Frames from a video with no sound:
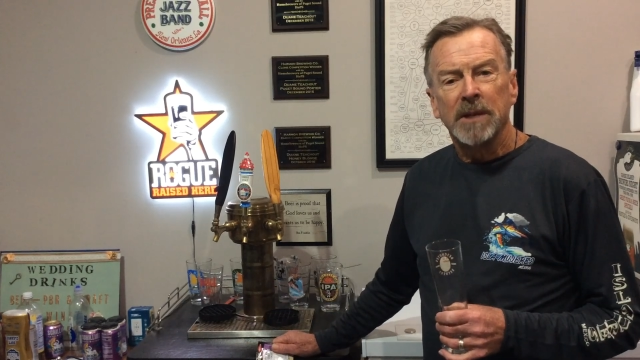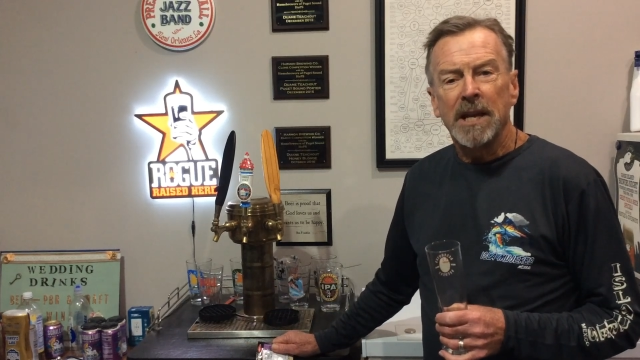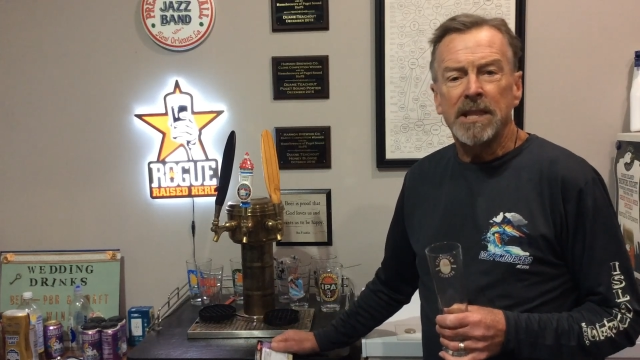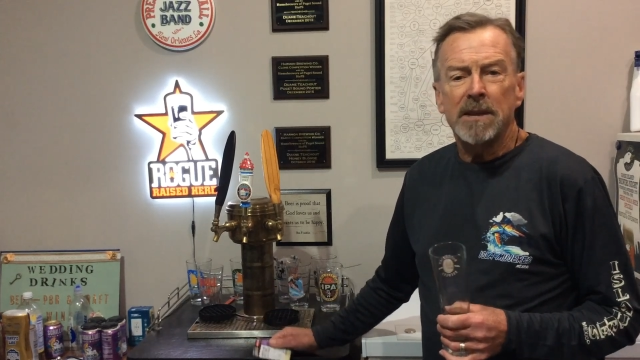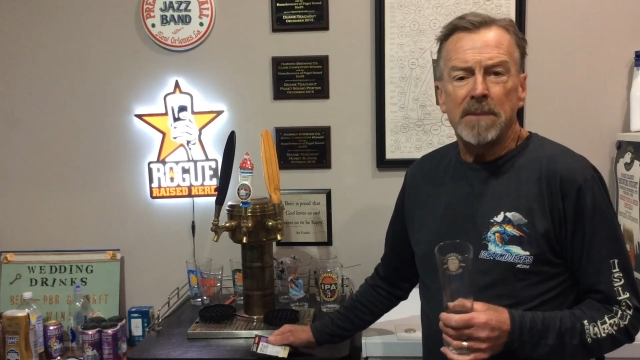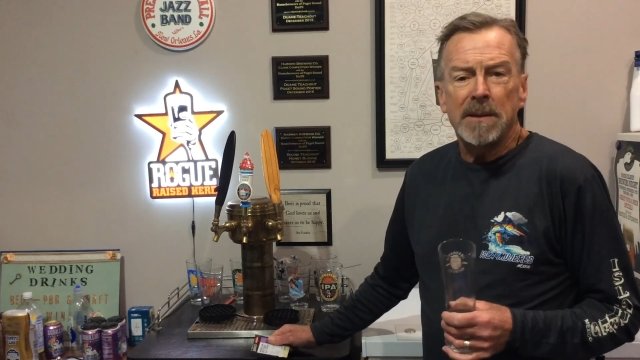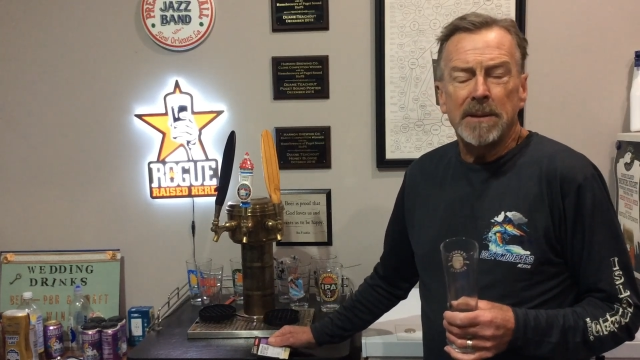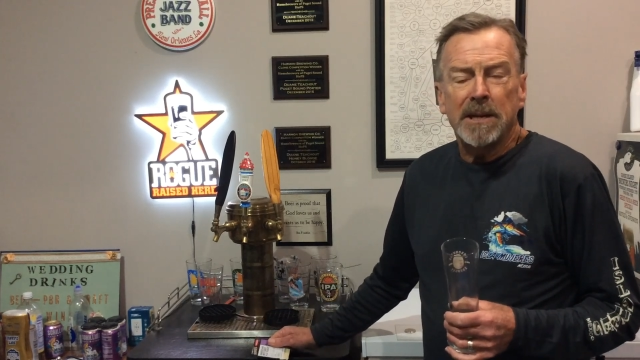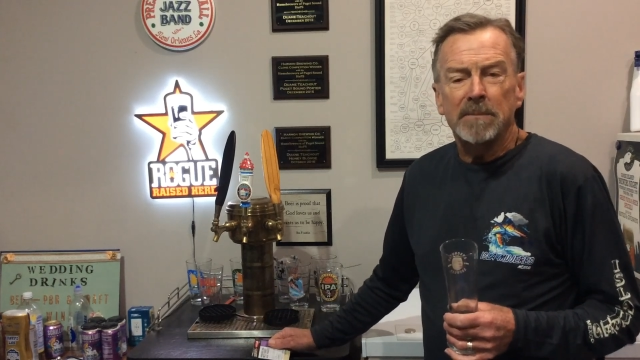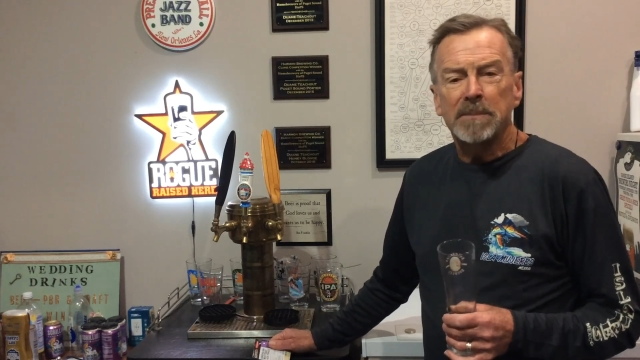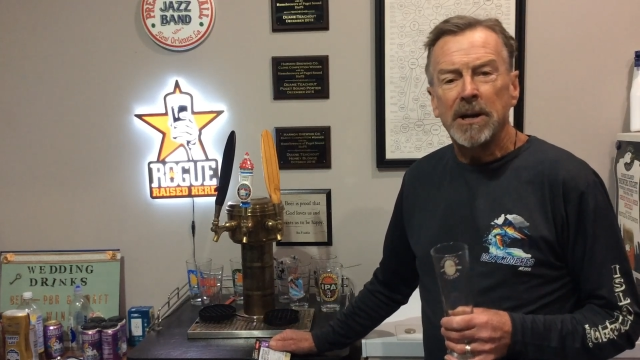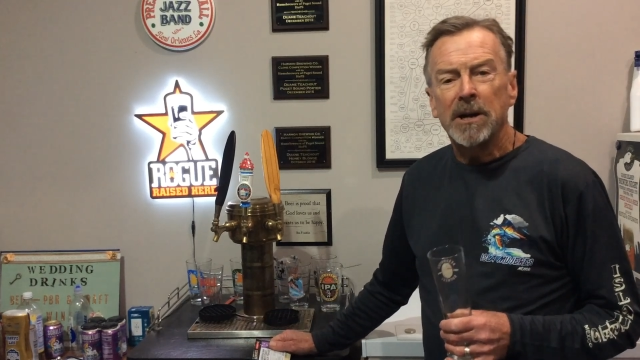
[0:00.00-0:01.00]
and then maybe
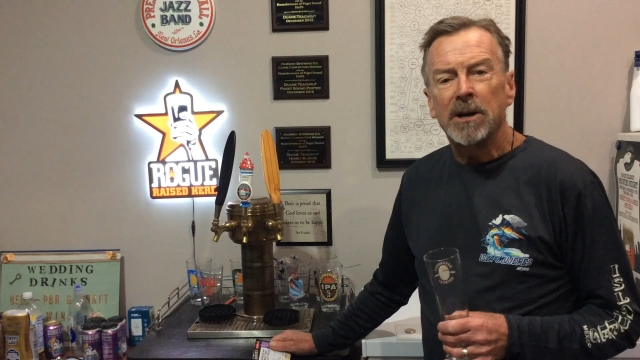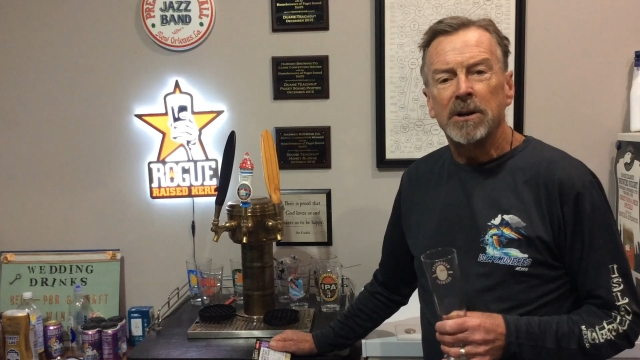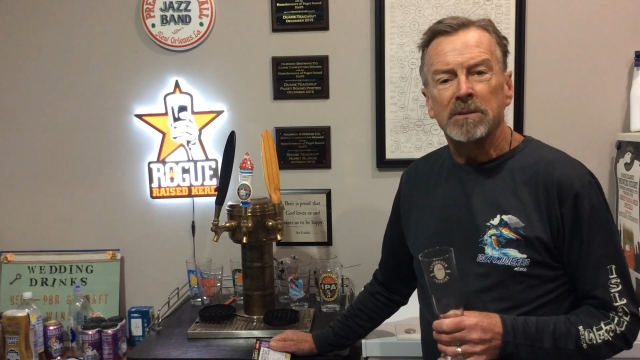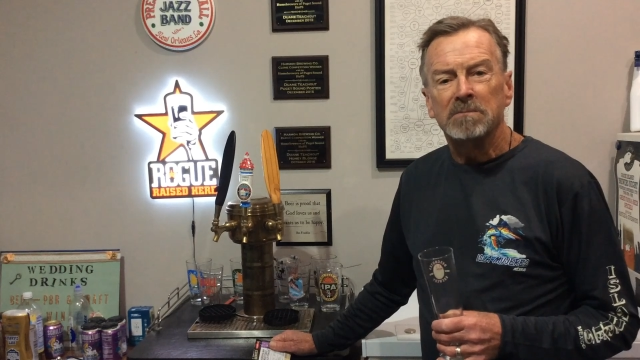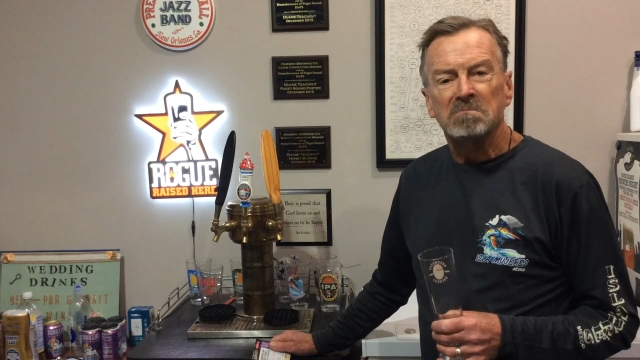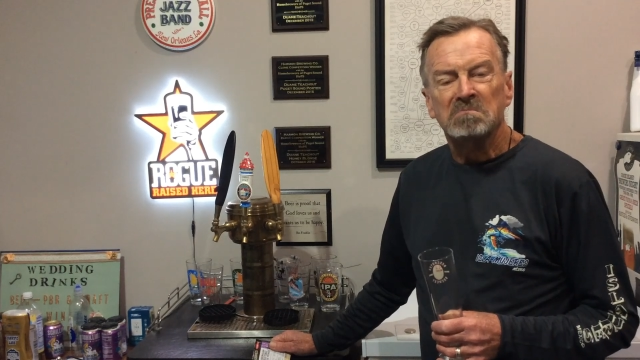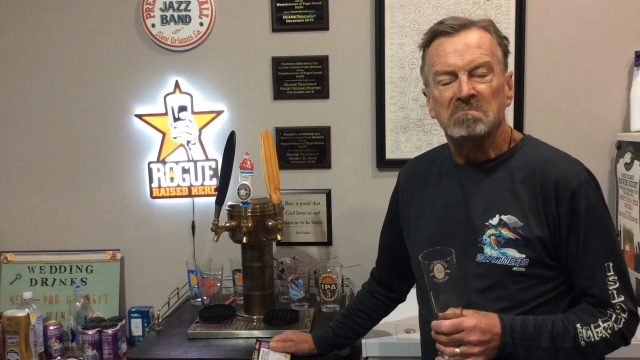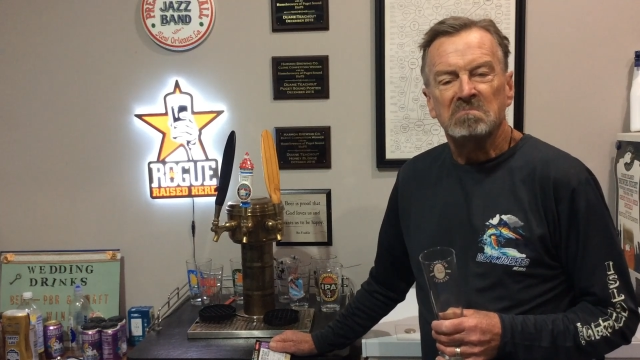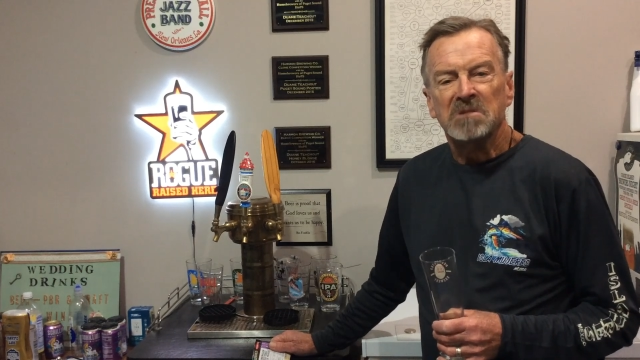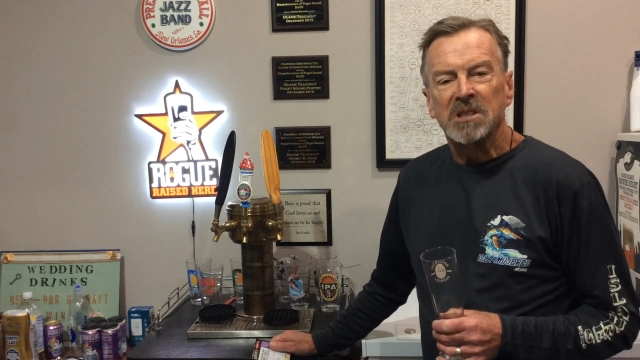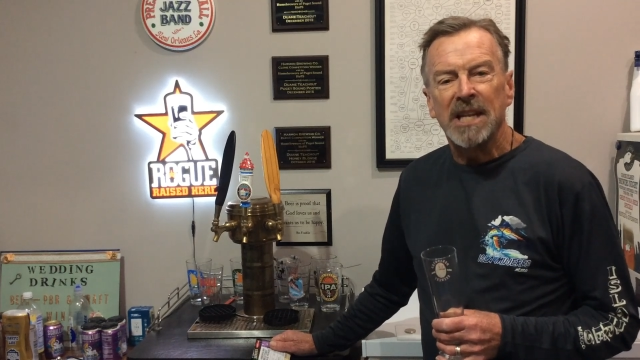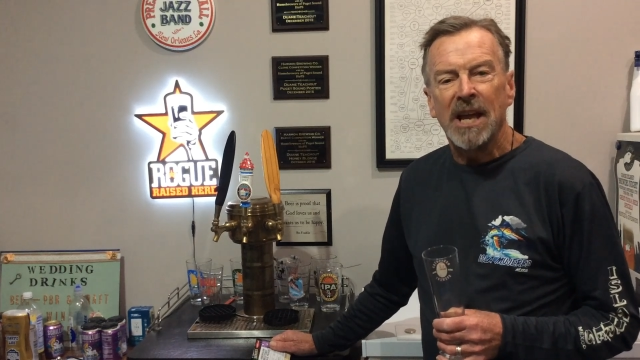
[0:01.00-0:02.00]
compare and
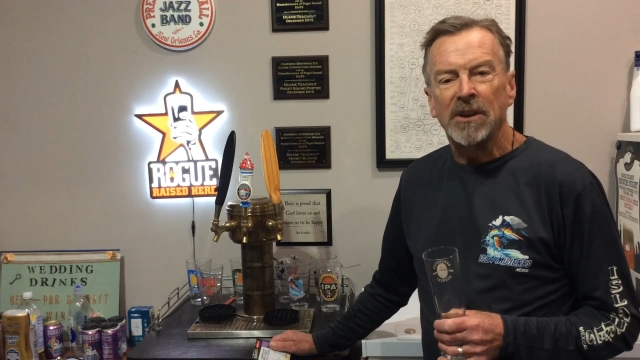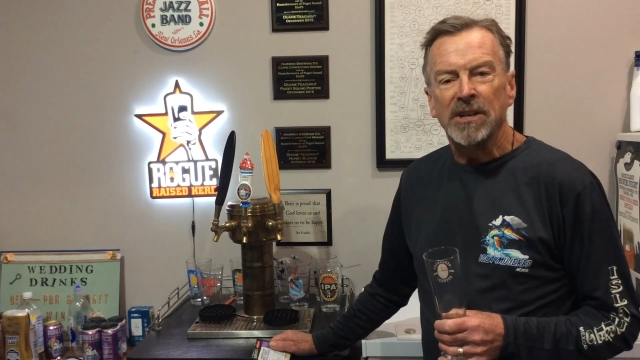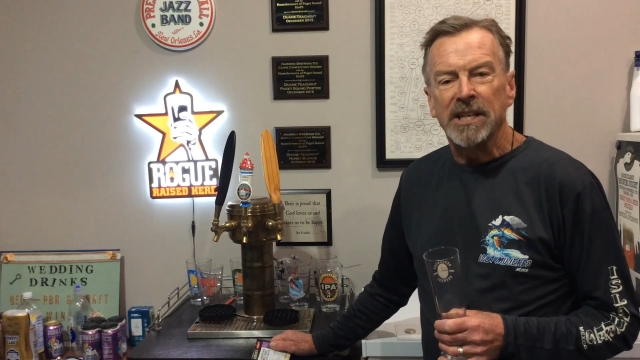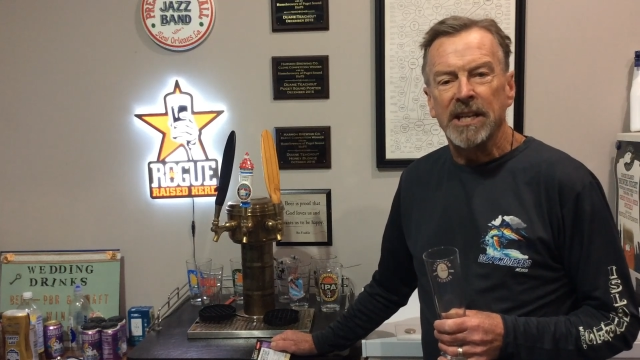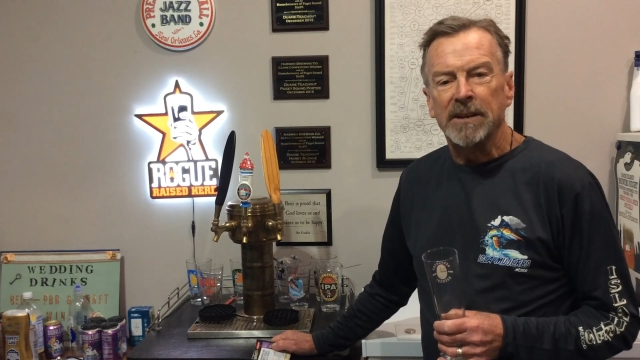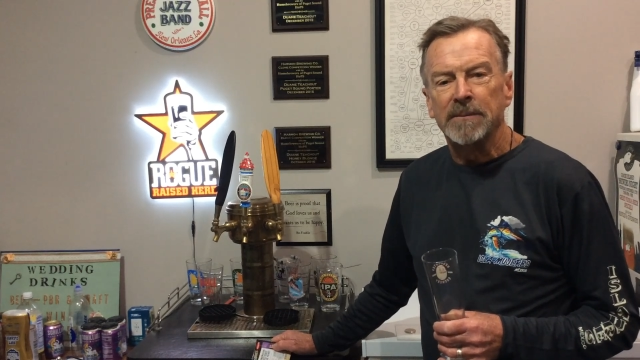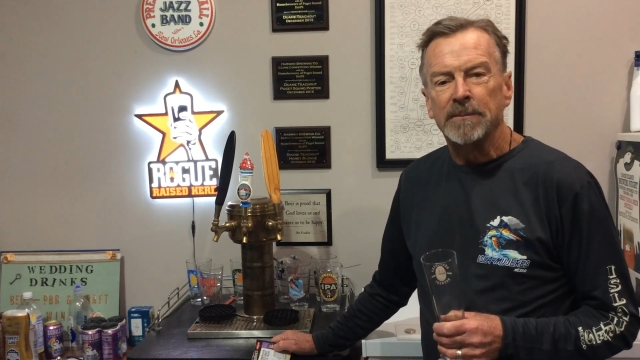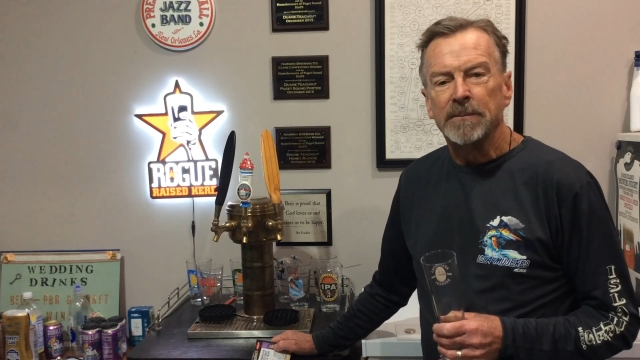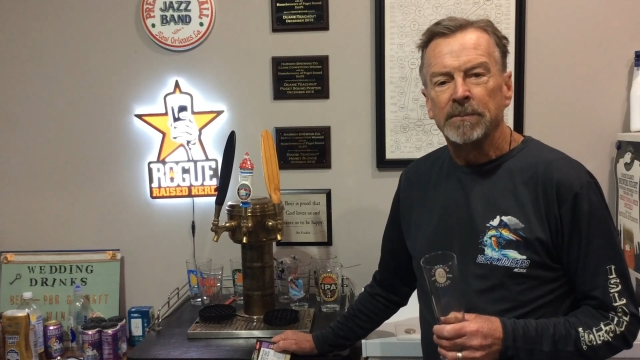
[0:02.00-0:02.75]
see how you did.